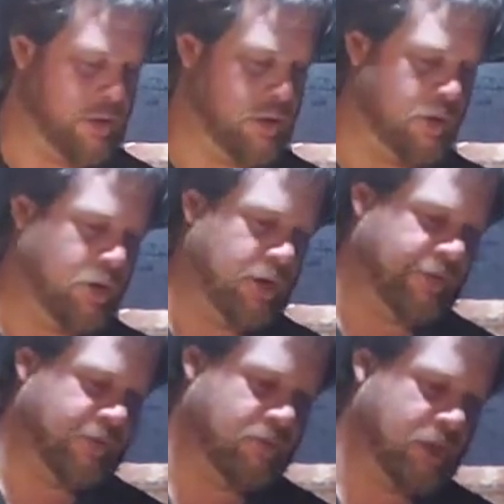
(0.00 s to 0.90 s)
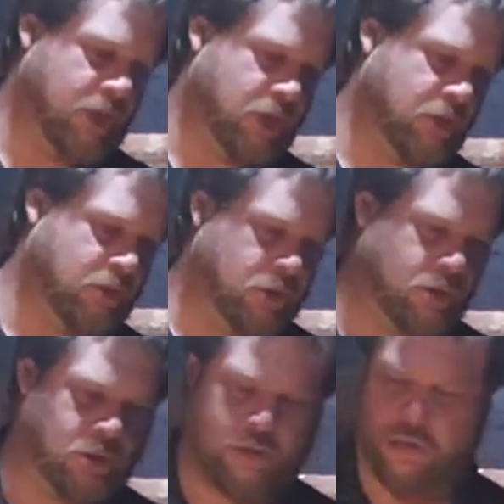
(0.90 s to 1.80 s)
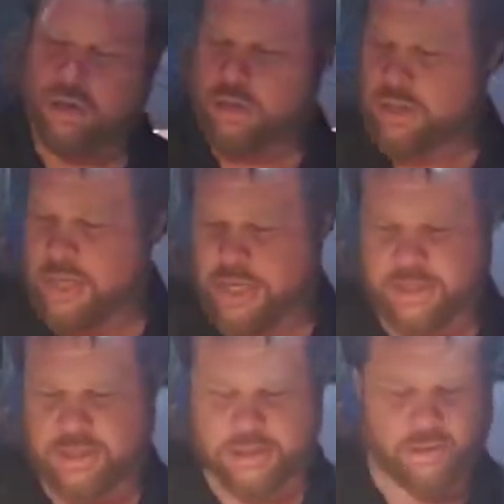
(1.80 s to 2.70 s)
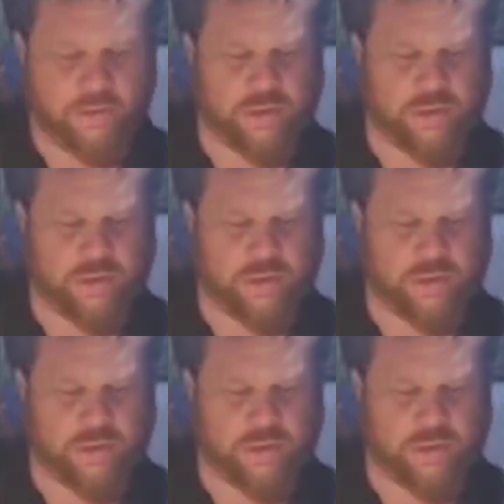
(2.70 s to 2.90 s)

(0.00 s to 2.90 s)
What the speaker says: doing it for a minute, you could kind of tell.